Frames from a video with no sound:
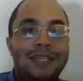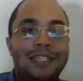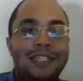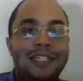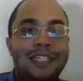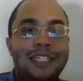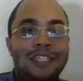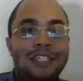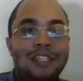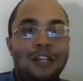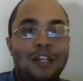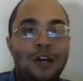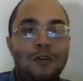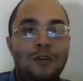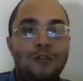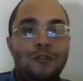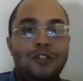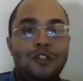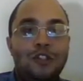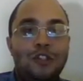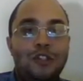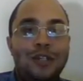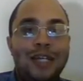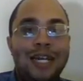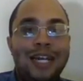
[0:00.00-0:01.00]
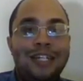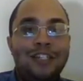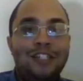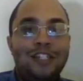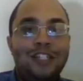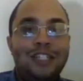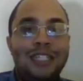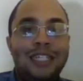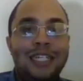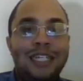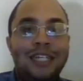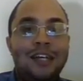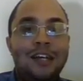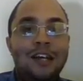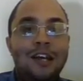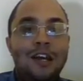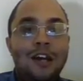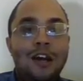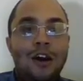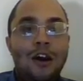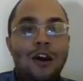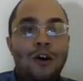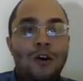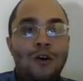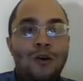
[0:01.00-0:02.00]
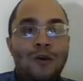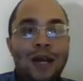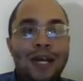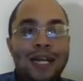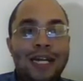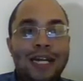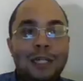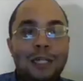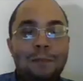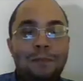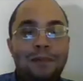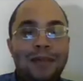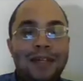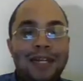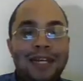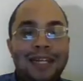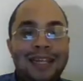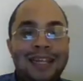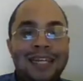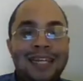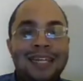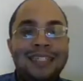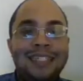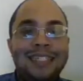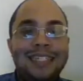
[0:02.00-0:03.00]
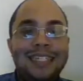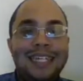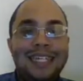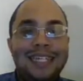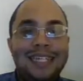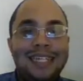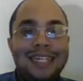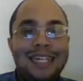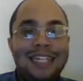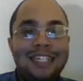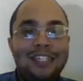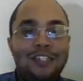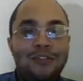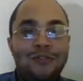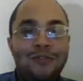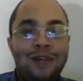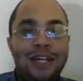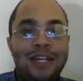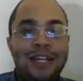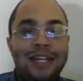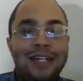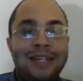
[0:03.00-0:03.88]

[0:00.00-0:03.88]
This is Go, so you can't just think, oh, I get to play this, and then that's great.